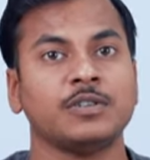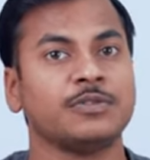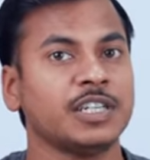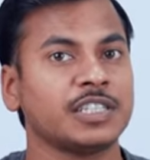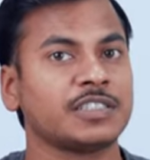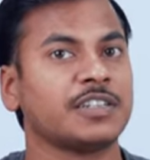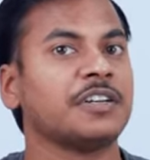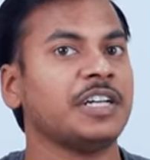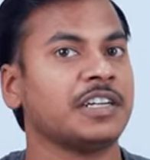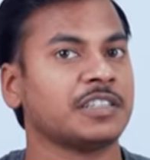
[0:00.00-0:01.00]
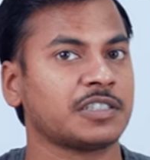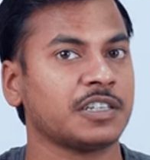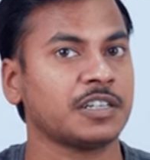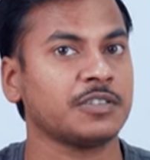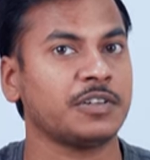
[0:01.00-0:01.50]
First, create a
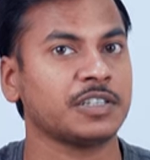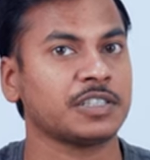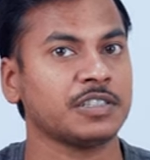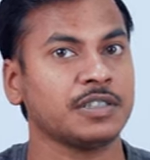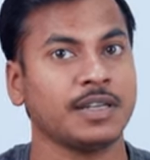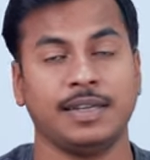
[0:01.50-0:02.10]
circle function,